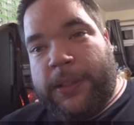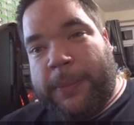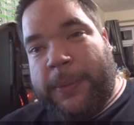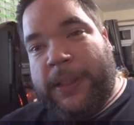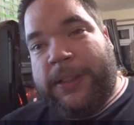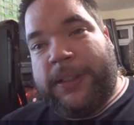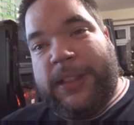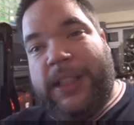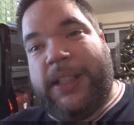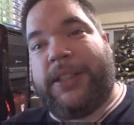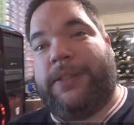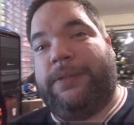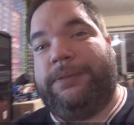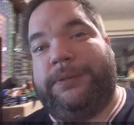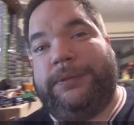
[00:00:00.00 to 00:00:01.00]
to be
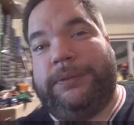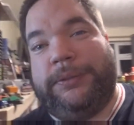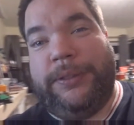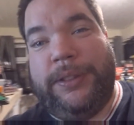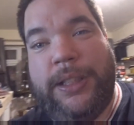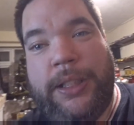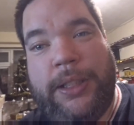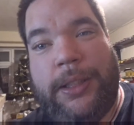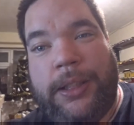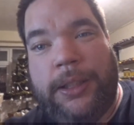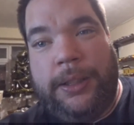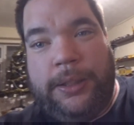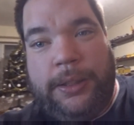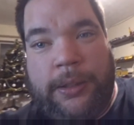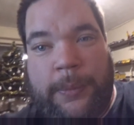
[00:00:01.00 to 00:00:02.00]
exact.
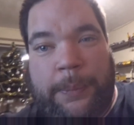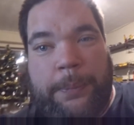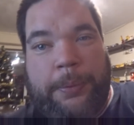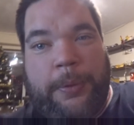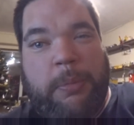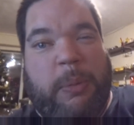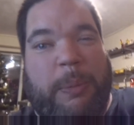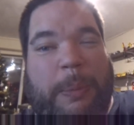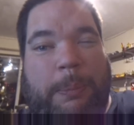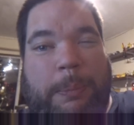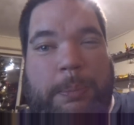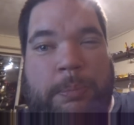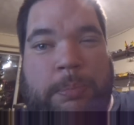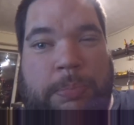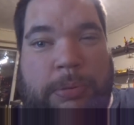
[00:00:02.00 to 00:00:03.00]
I'll
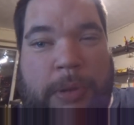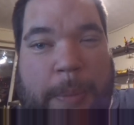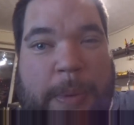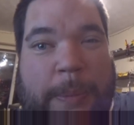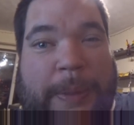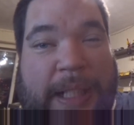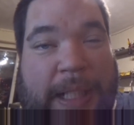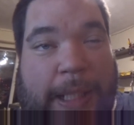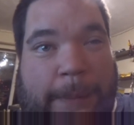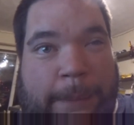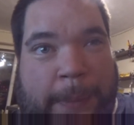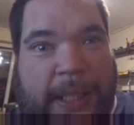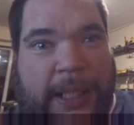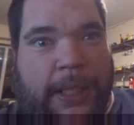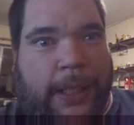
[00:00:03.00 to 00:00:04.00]
probably
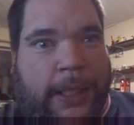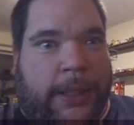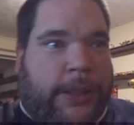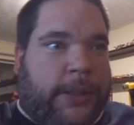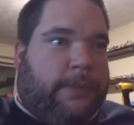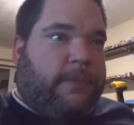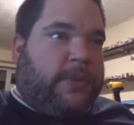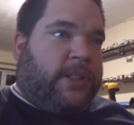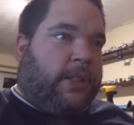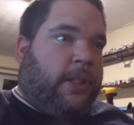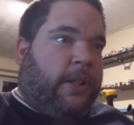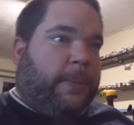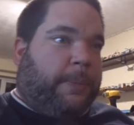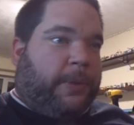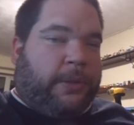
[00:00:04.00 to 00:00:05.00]
be in a
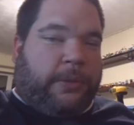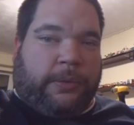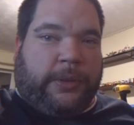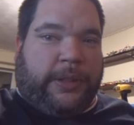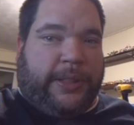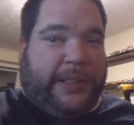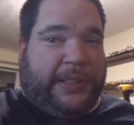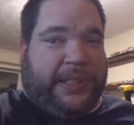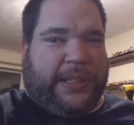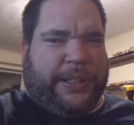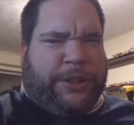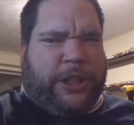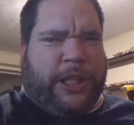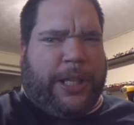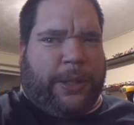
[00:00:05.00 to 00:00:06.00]
Skype call. I nearly said a
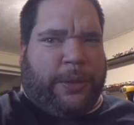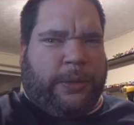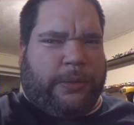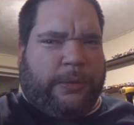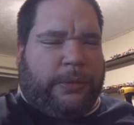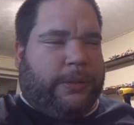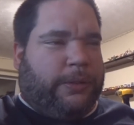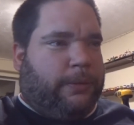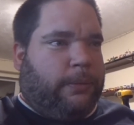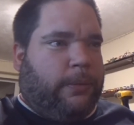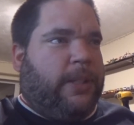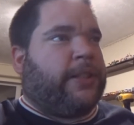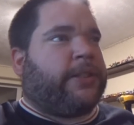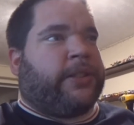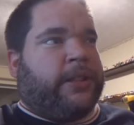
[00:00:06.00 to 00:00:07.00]
chat call. What
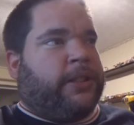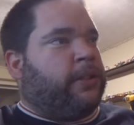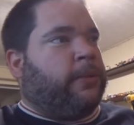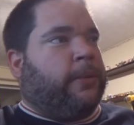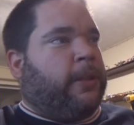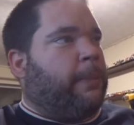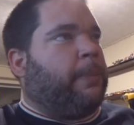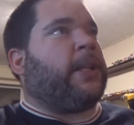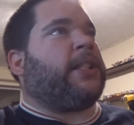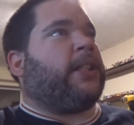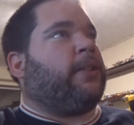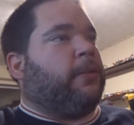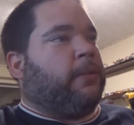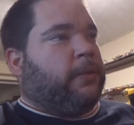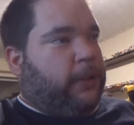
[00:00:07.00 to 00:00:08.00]
else do you do on a bloody
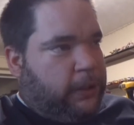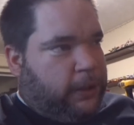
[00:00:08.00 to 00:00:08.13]
call?